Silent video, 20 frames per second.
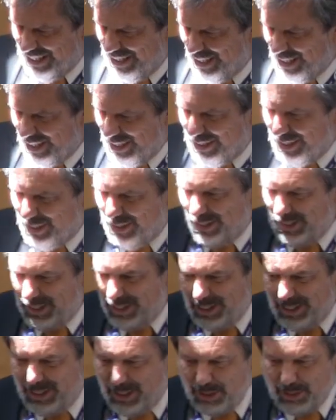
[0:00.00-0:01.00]

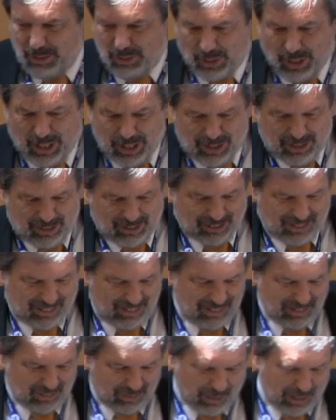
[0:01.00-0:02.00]
in
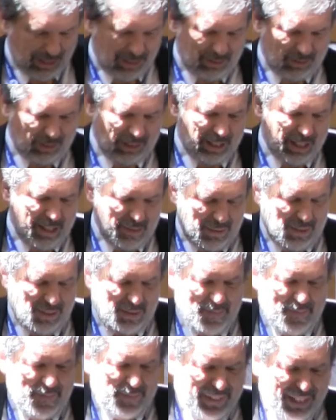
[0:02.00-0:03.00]
the right
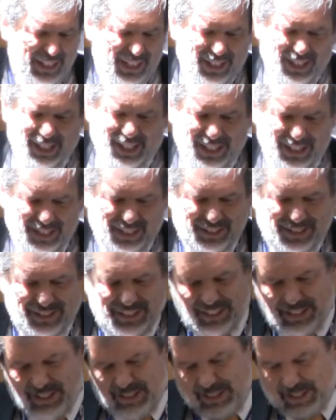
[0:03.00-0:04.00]
level.
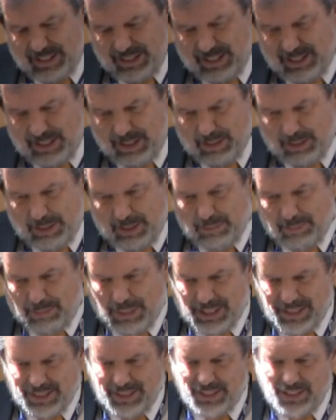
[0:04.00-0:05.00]

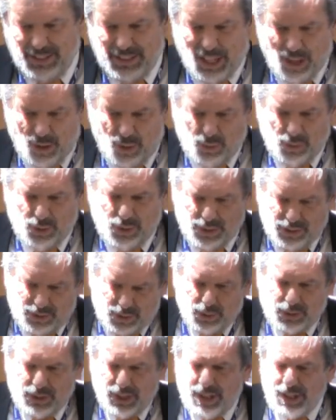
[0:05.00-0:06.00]
But now
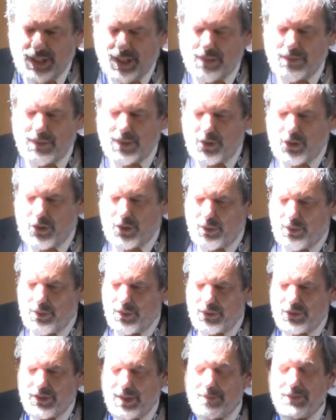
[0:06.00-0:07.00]
today I will show
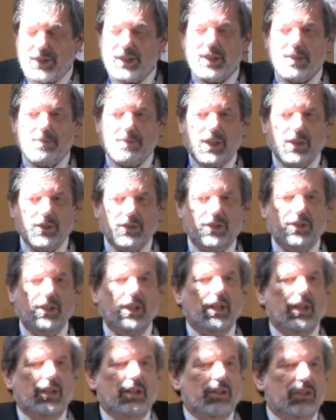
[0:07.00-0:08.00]
you something about
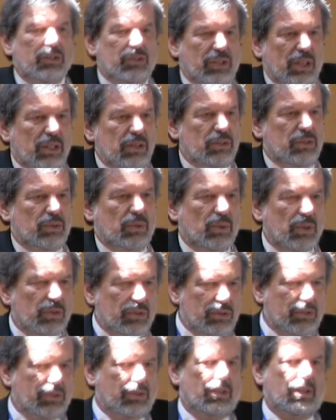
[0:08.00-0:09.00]

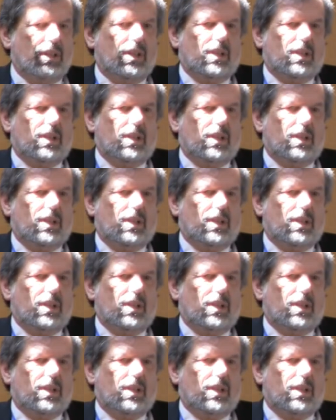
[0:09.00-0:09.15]
sensors